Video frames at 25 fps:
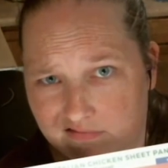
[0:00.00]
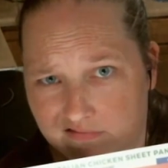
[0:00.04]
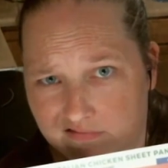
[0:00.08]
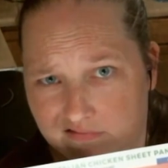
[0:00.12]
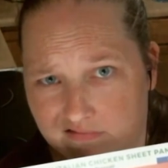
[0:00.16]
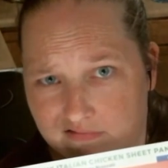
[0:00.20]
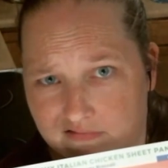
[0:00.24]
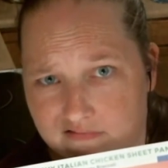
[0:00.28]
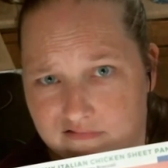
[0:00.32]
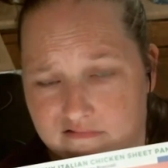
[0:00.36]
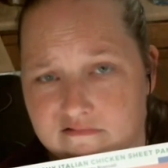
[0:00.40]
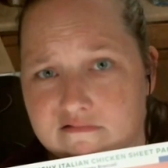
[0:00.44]

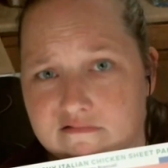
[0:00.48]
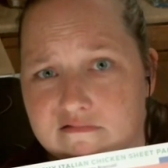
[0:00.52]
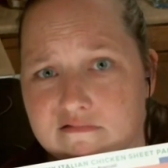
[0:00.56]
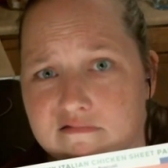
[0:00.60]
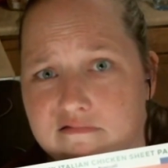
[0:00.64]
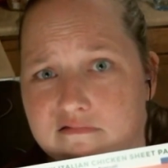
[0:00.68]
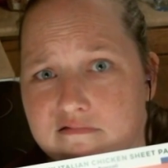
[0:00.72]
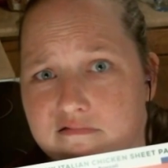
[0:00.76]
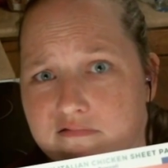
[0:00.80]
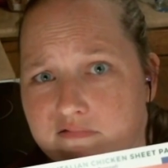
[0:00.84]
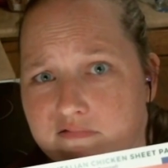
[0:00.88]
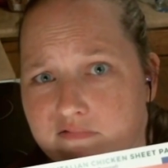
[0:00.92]
gotta dance a
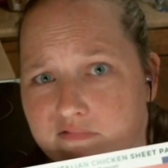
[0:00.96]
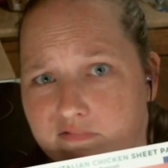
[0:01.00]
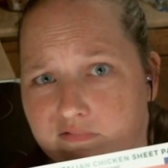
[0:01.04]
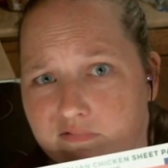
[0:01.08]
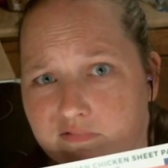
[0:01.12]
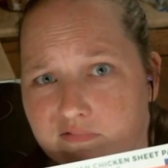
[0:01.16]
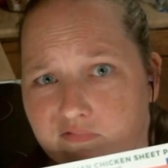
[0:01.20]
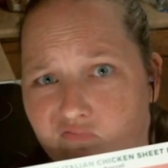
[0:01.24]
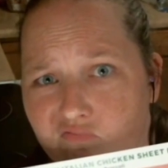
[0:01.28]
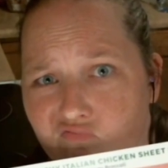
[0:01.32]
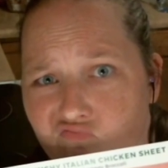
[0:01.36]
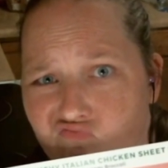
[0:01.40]
little bit.
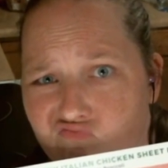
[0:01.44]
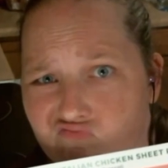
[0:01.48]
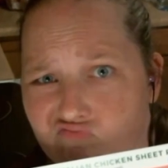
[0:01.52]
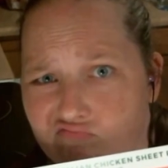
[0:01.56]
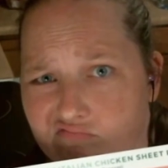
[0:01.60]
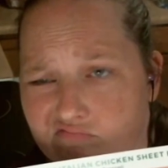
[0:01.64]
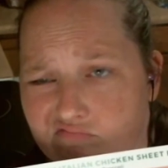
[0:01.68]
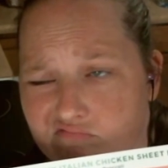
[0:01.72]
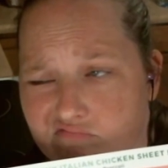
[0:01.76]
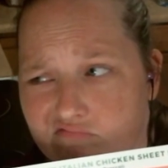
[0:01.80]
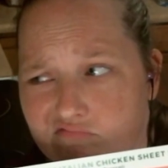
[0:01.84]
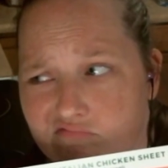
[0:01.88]
Yeah. You
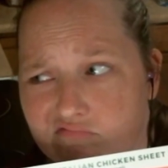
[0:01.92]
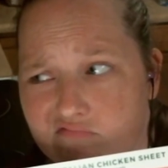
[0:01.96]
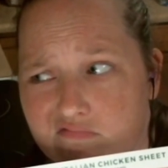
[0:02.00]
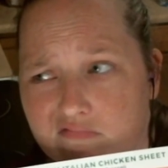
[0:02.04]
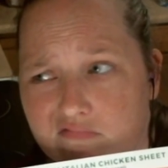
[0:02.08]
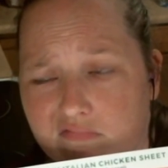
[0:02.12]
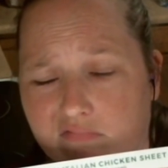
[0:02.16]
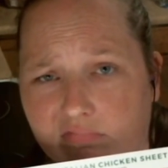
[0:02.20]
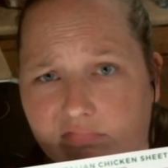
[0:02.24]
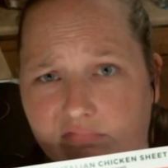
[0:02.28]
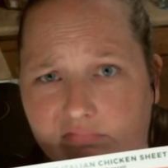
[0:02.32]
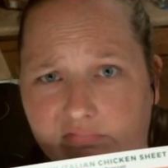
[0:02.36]
gotta do an
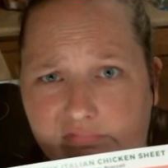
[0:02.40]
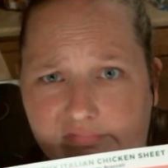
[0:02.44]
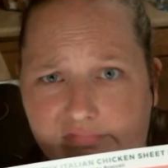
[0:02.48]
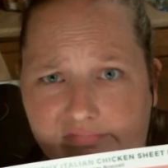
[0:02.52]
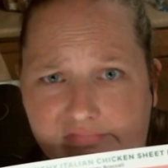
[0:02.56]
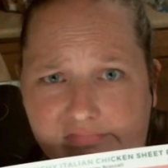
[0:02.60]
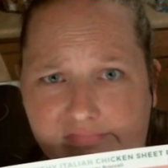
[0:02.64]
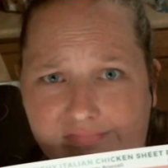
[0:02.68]
Eve dance.